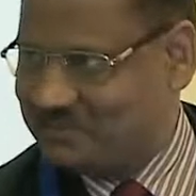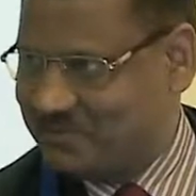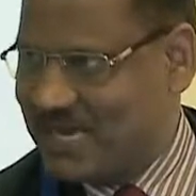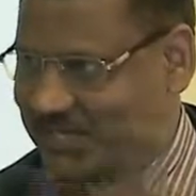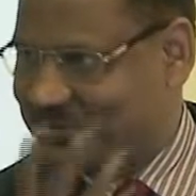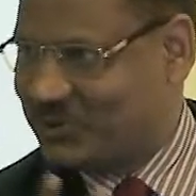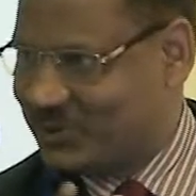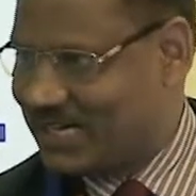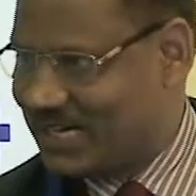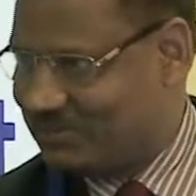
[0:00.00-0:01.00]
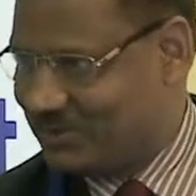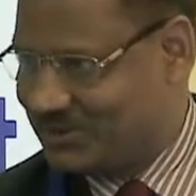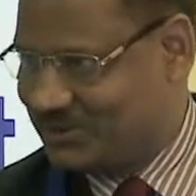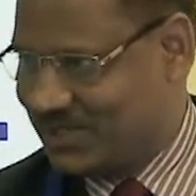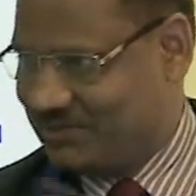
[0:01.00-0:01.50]
Balanced scorecard
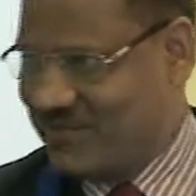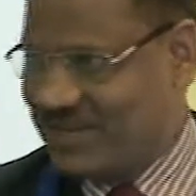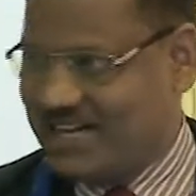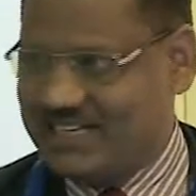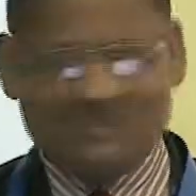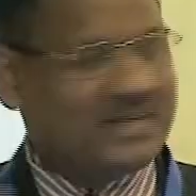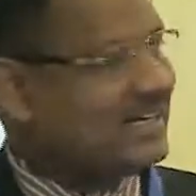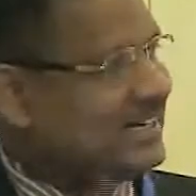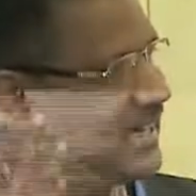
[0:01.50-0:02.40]
approach, a typical